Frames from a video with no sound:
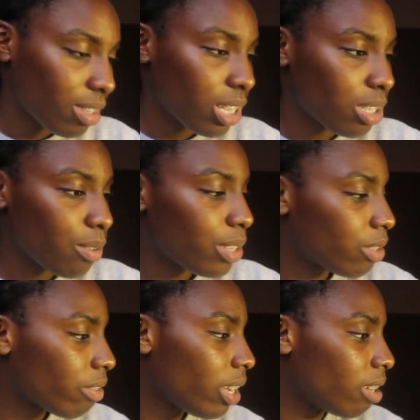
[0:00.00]
That's
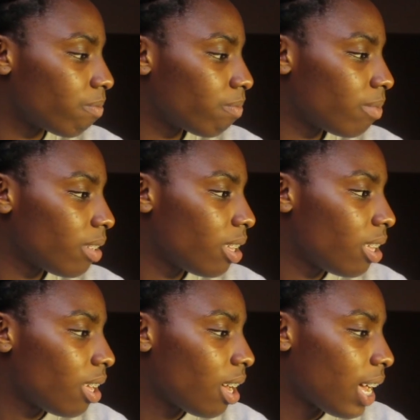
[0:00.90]
always great.
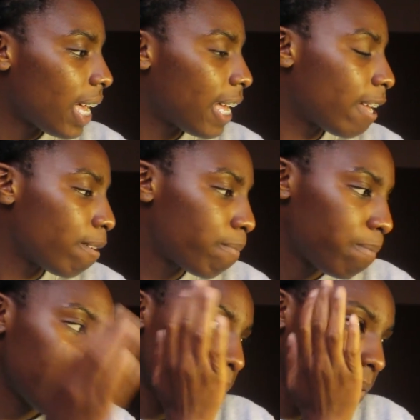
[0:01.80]
Yeah,